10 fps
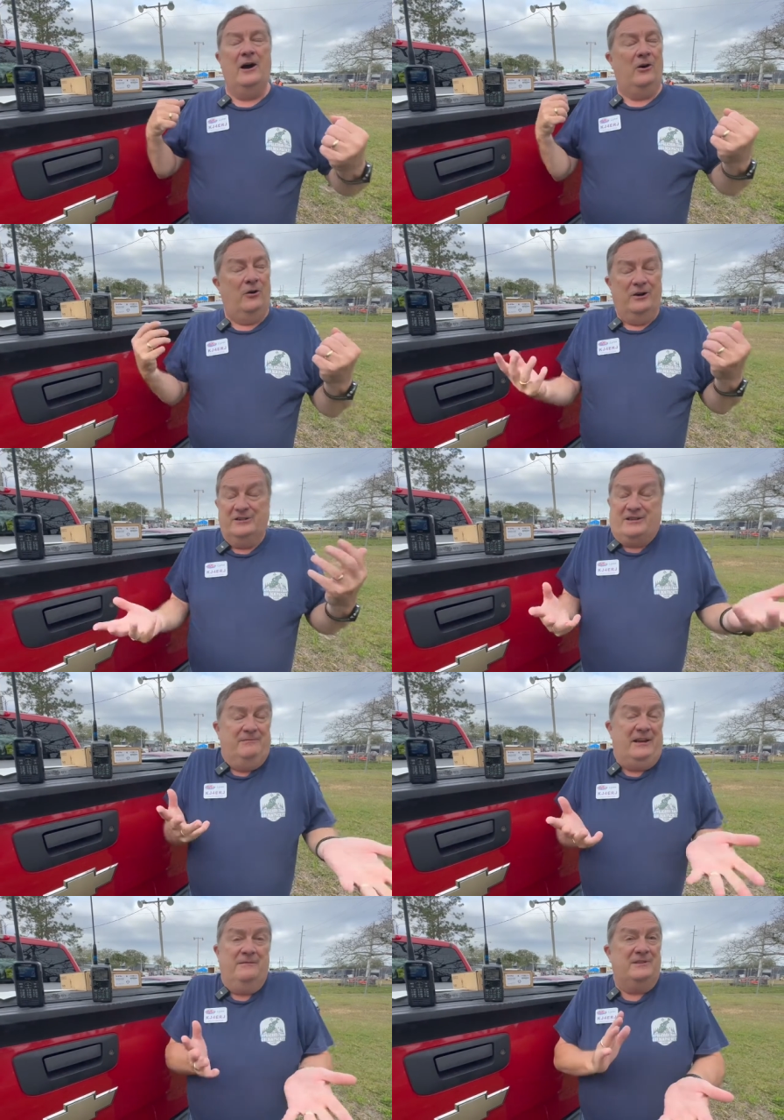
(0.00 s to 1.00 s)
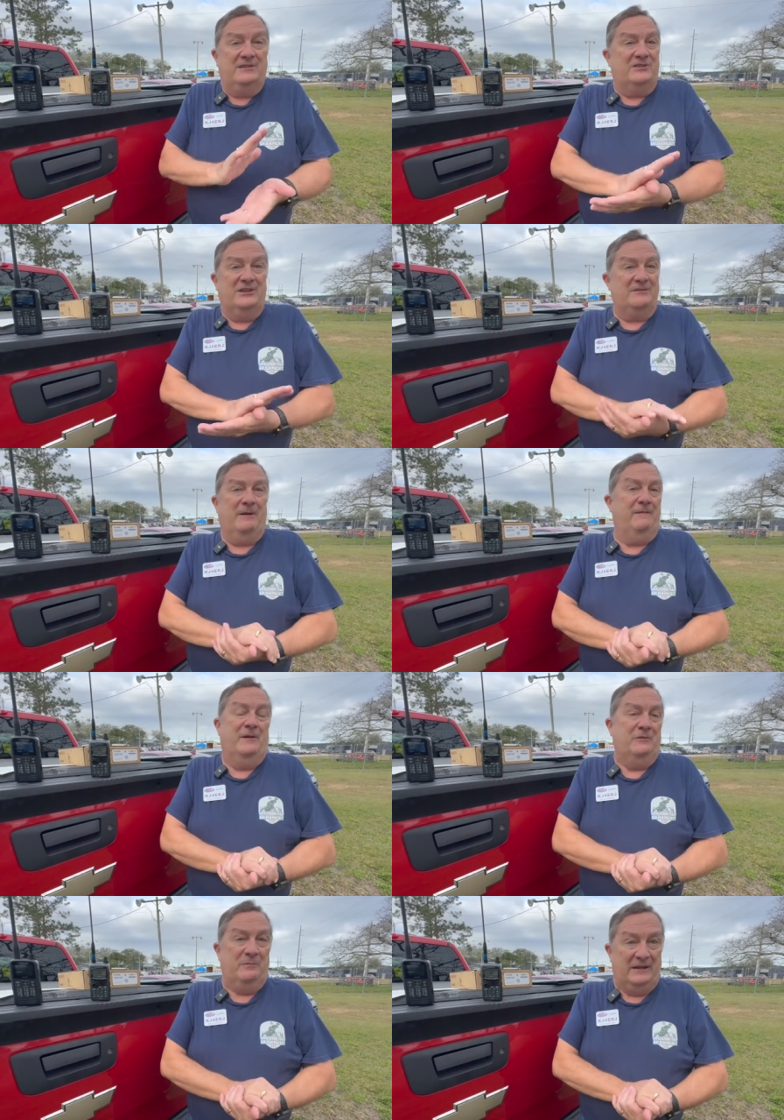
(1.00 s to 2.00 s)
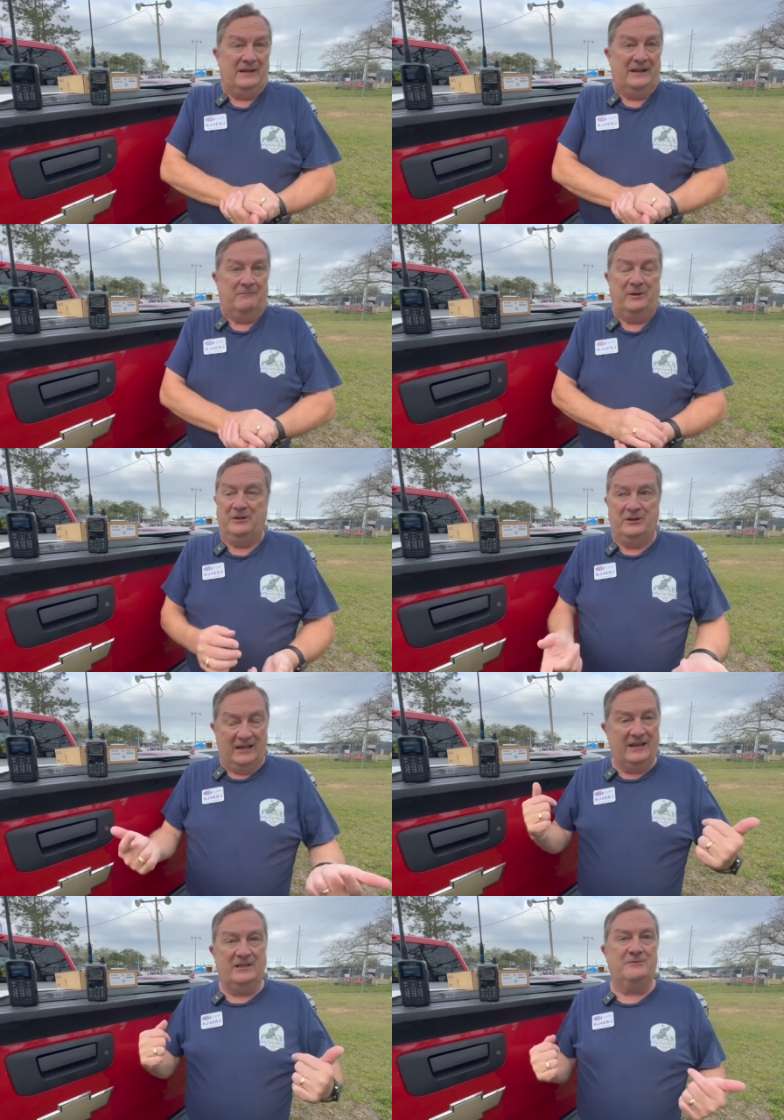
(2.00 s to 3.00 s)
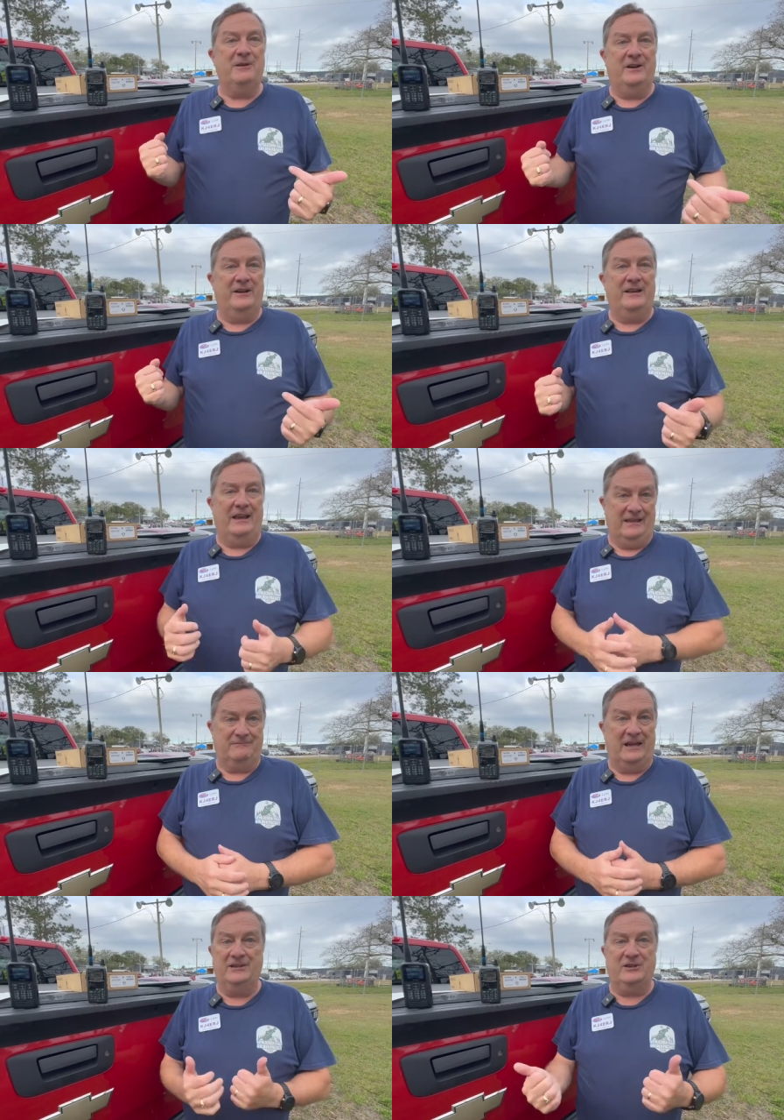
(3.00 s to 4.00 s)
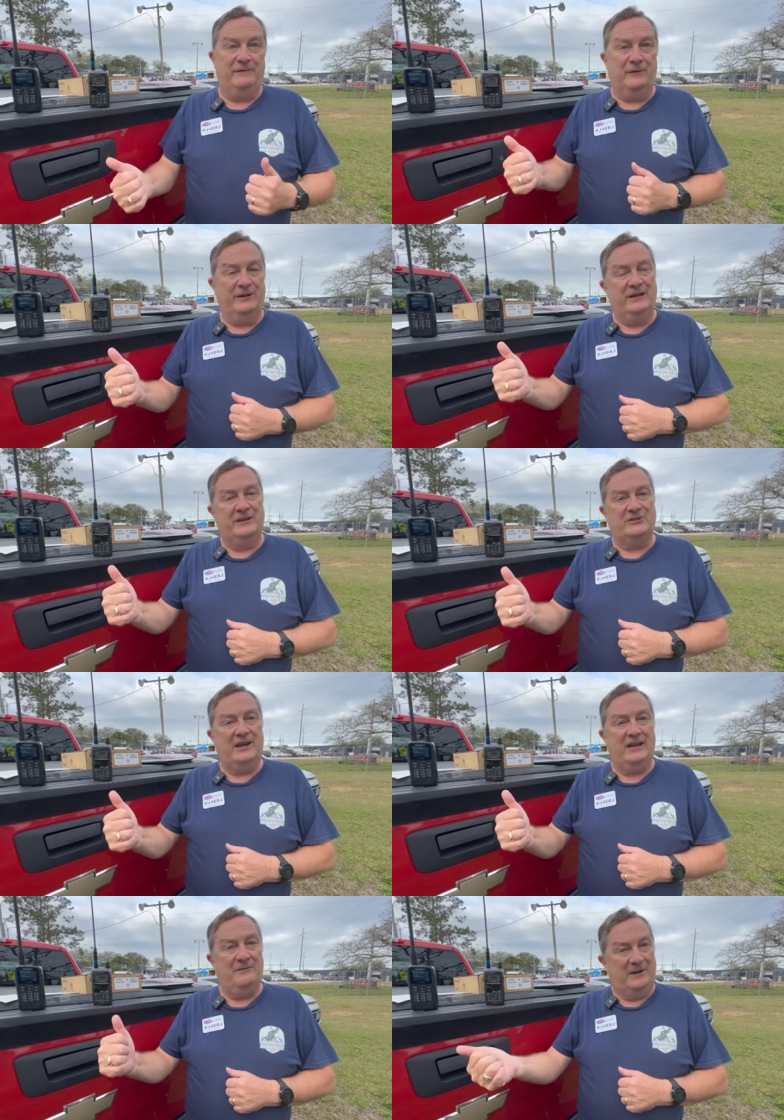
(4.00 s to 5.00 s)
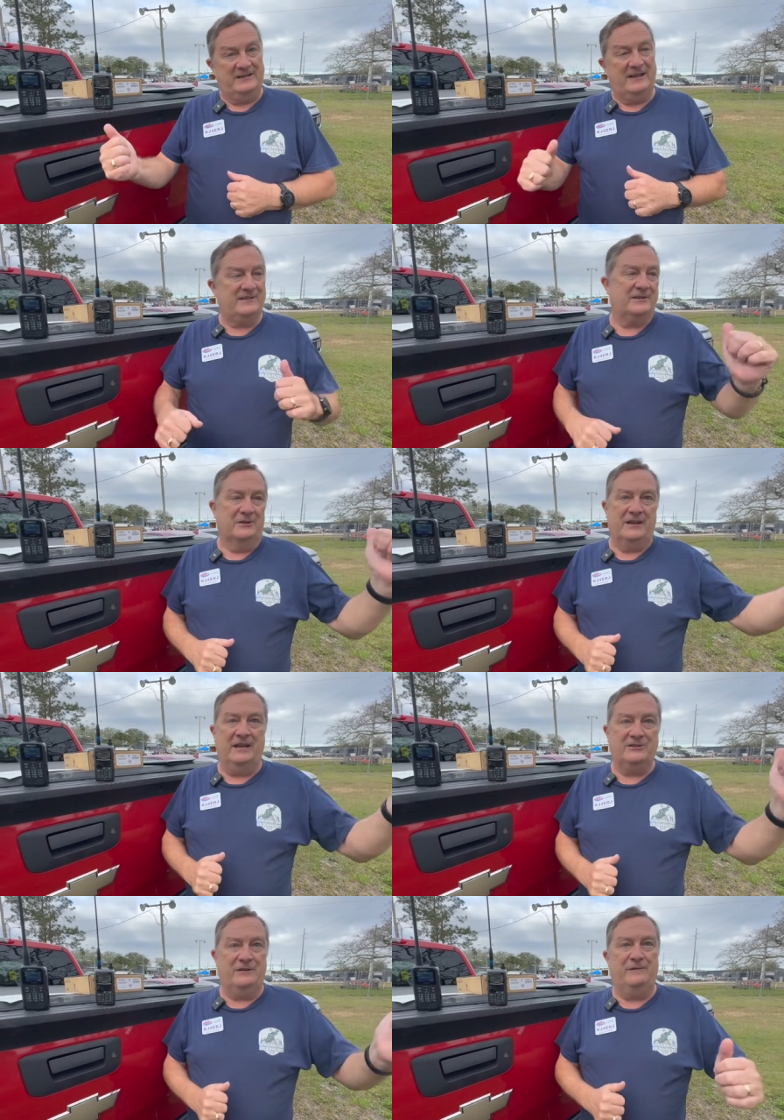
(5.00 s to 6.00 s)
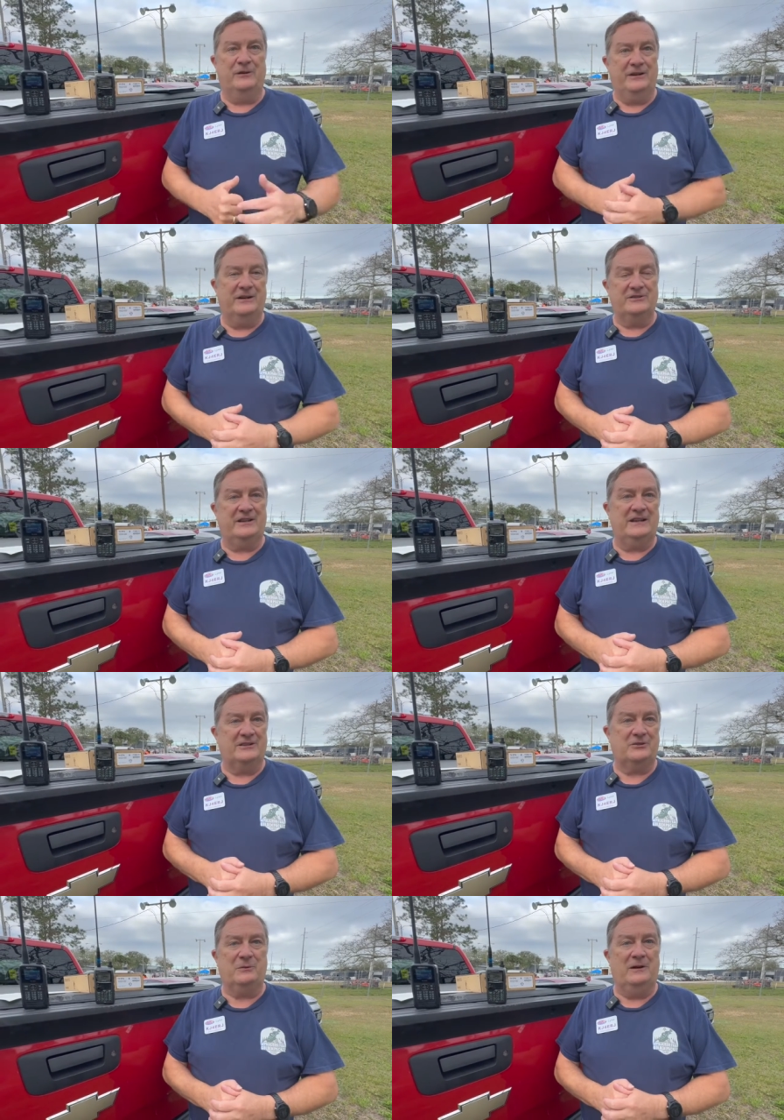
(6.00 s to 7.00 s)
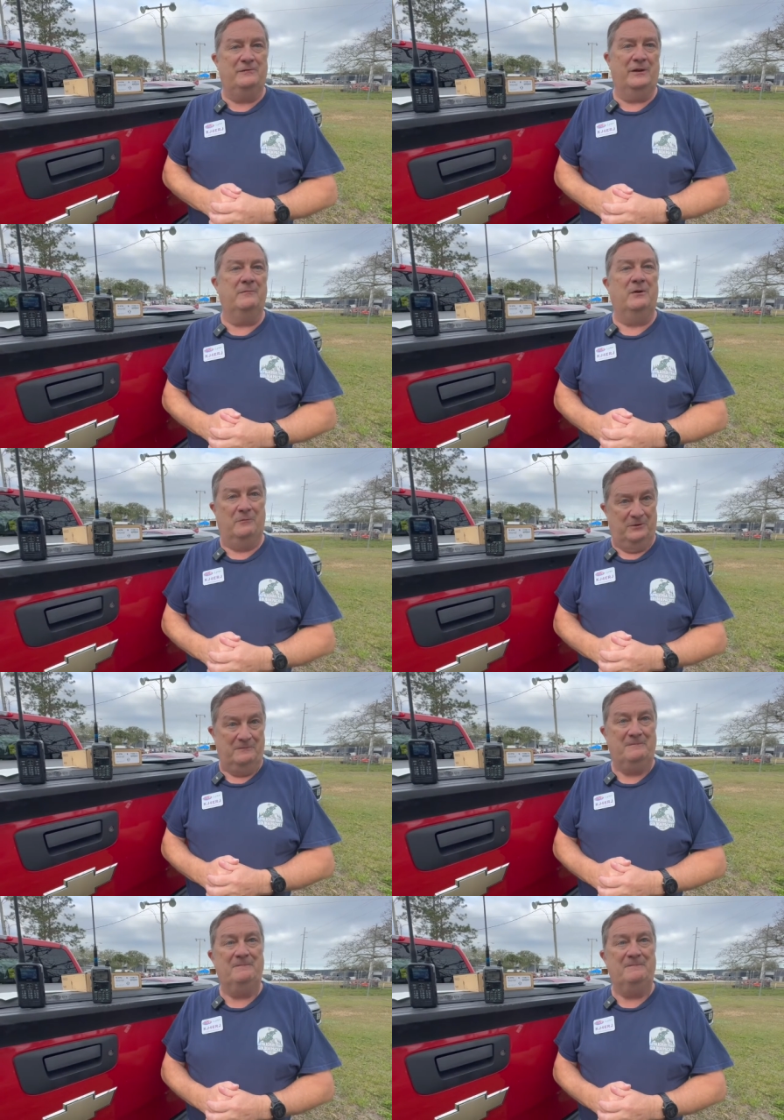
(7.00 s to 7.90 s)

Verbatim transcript: or sometimes it's just my phone beaconing. But you can catch me on KJ4ERJ at my desk or KJ4ERJ-12 when I'm mobile.